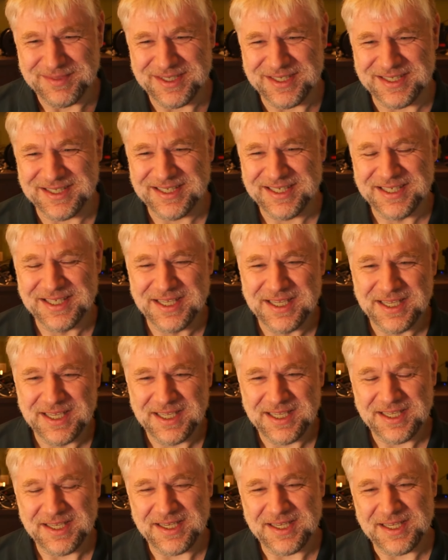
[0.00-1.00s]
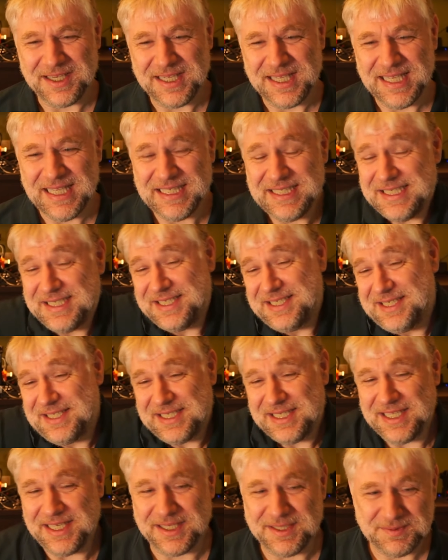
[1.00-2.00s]
but uh, it's,
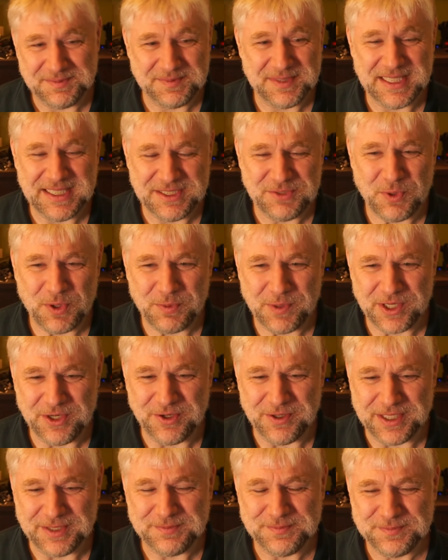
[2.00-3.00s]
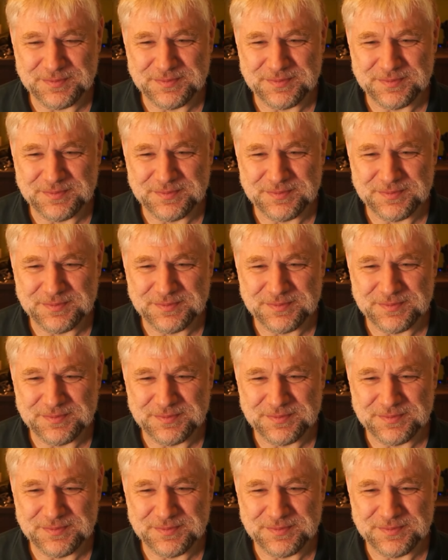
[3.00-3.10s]
yeah, it's where we're going.